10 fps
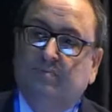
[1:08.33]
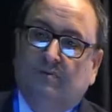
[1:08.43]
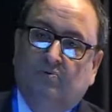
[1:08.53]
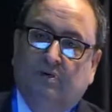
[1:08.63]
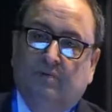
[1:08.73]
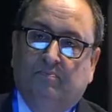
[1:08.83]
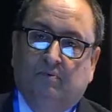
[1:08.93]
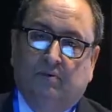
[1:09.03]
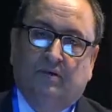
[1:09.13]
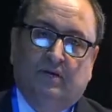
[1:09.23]
You can
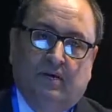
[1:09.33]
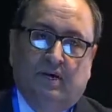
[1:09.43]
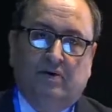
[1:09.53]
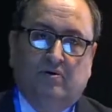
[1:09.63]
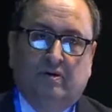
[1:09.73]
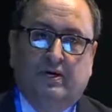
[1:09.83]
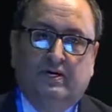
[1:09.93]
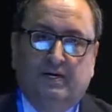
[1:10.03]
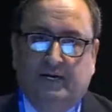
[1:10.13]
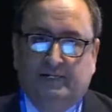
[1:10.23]
put endocrine
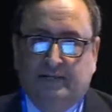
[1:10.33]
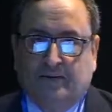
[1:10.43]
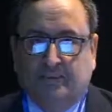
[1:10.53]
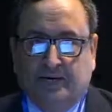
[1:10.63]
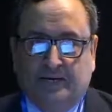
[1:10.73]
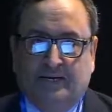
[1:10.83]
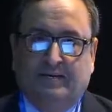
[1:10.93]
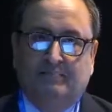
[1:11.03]
glands separately,